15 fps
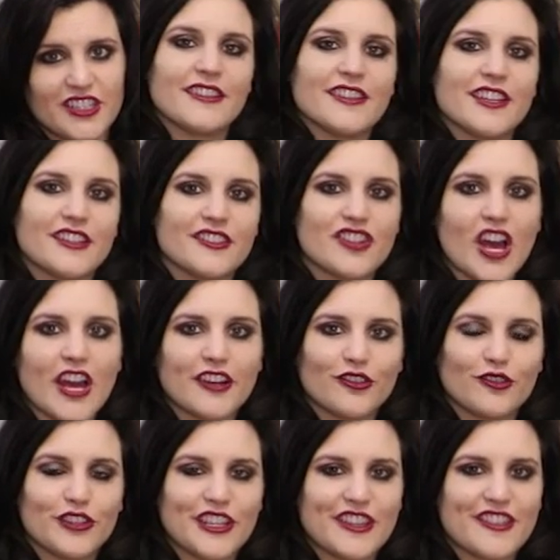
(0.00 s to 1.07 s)
And then not
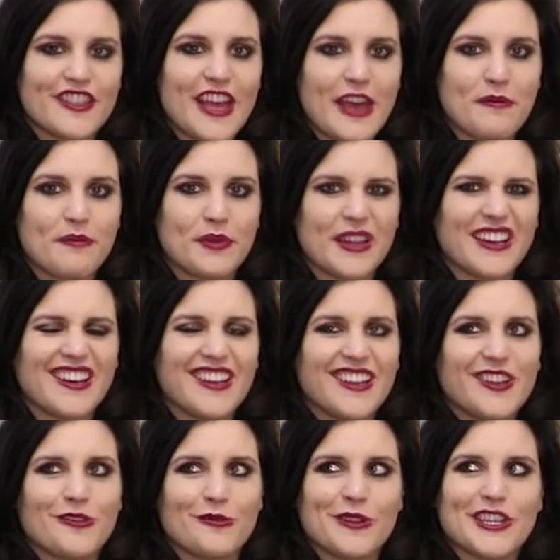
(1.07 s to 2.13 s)
only that, but
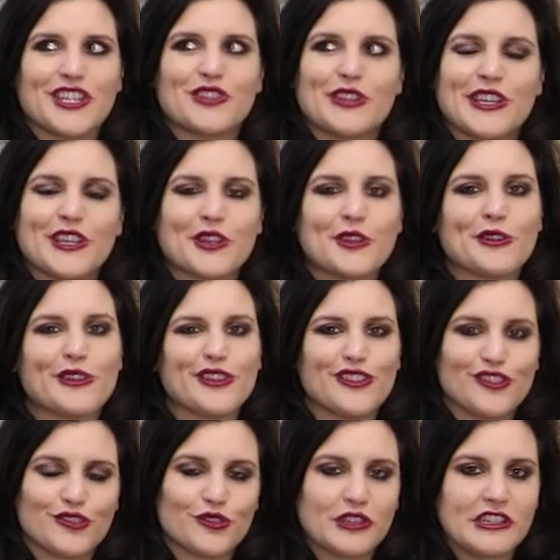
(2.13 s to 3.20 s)
when you hear the
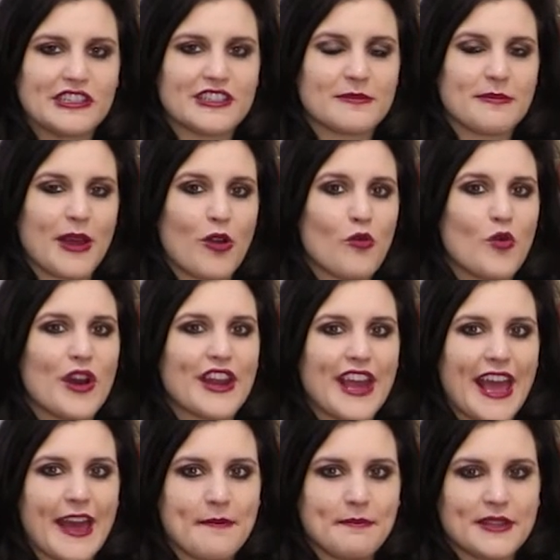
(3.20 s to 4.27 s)
stories about what
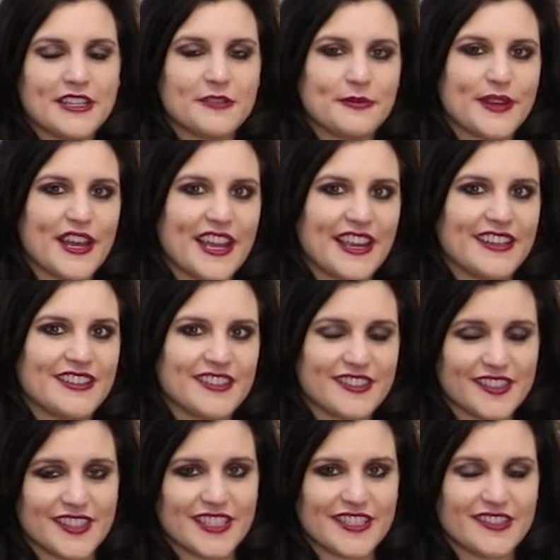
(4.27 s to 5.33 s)
happened behind the
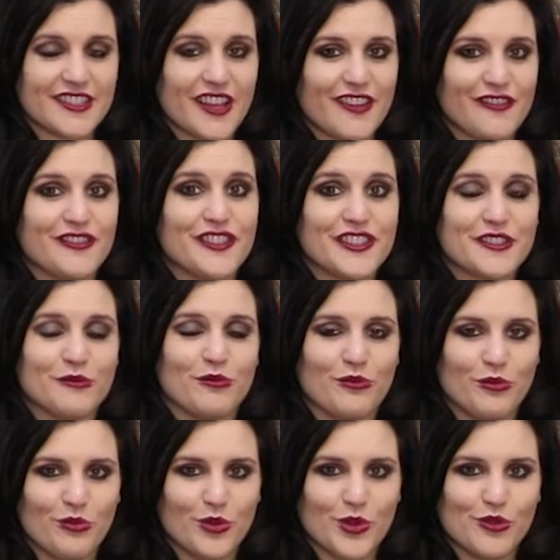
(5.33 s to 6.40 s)
scenes of this
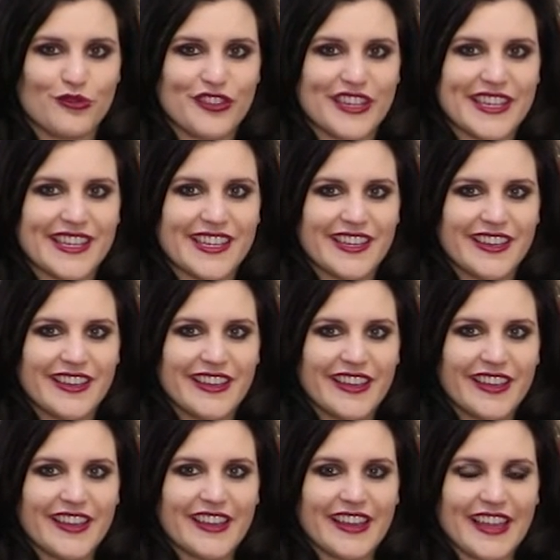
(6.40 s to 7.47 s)
movie
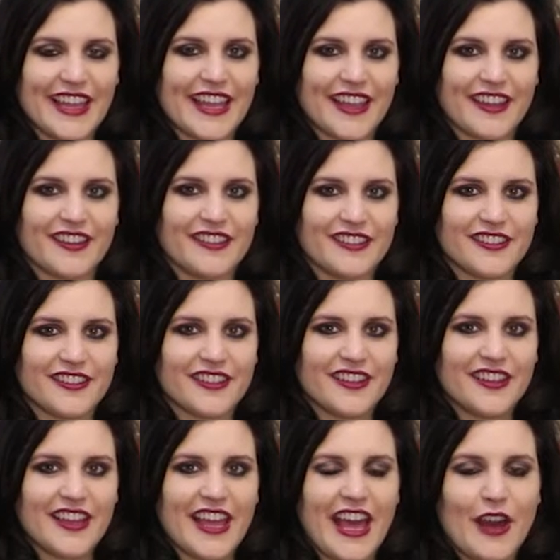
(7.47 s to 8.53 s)
and
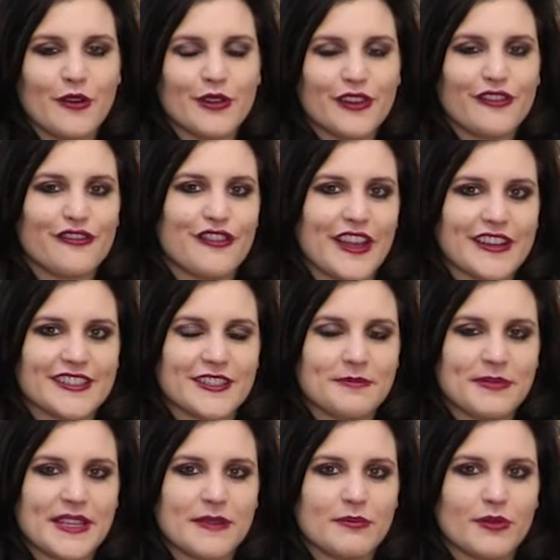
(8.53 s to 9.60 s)
how it
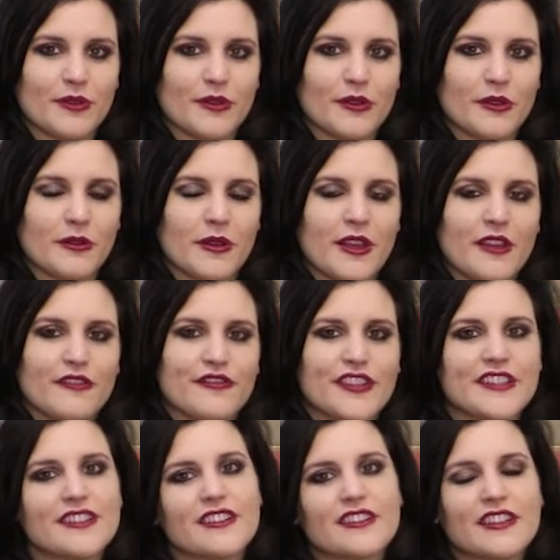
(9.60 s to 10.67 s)
affected people
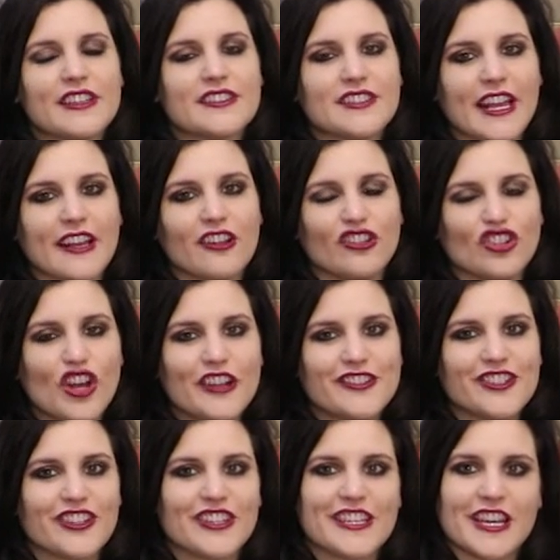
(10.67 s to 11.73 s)
physically,
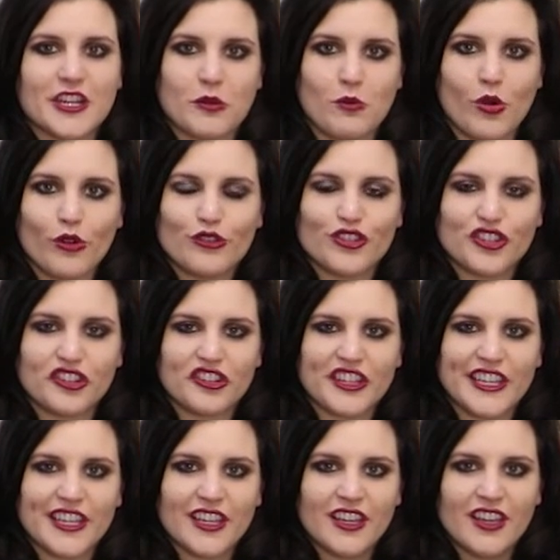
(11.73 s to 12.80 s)
psychologically, and
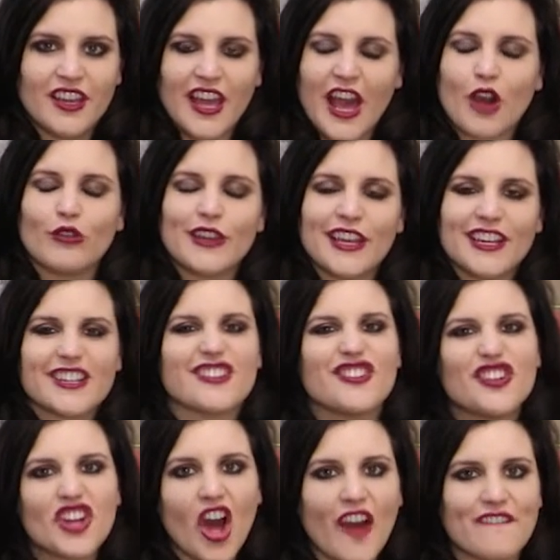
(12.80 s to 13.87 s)
emotionally, how can
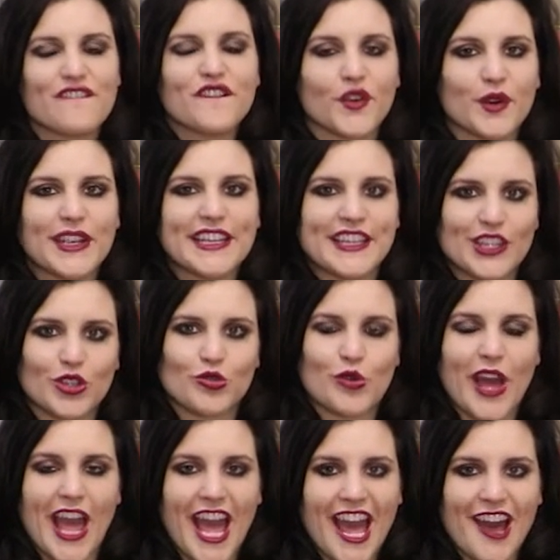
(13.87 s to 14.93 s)
it not freak you
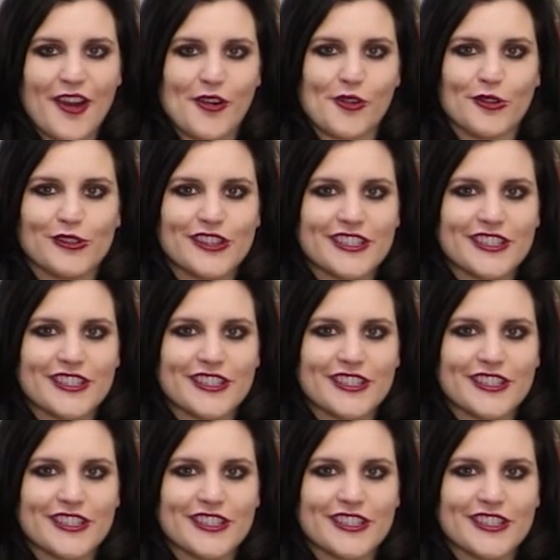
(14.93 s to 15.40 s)
out?